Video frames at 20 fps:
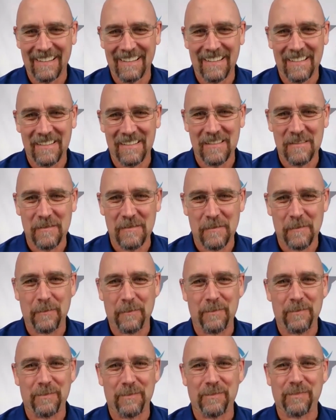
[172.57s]

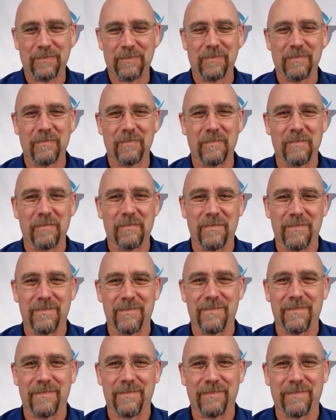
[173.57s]

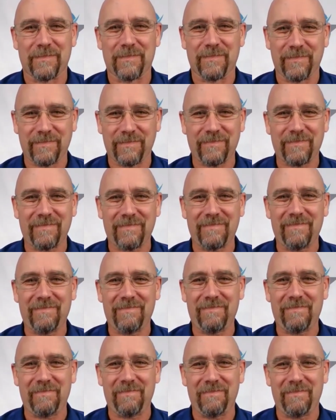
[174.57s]

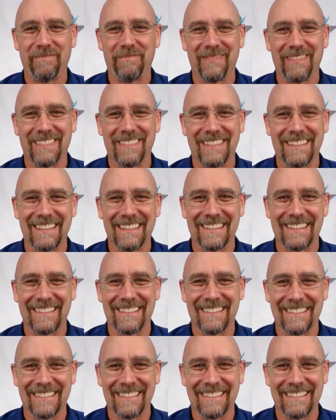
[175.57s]

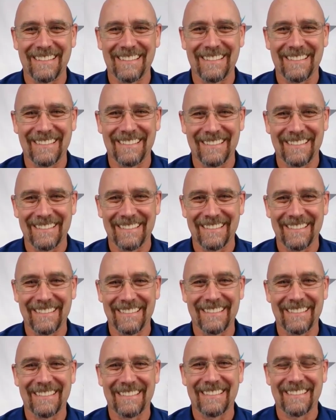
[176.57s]

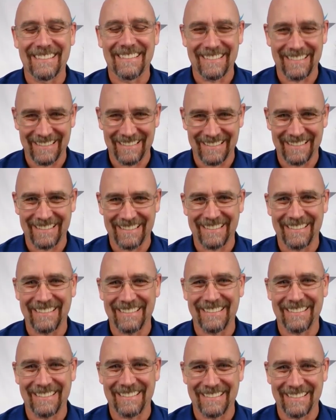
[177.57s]

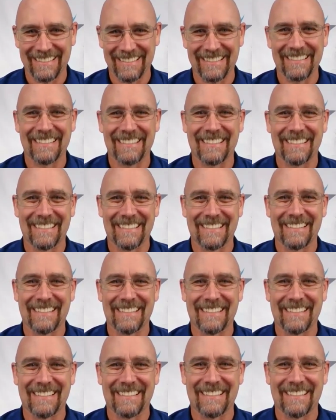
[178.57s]

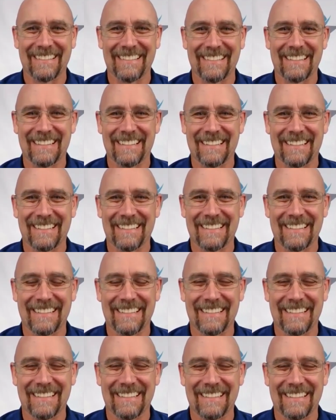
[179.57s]
(silent)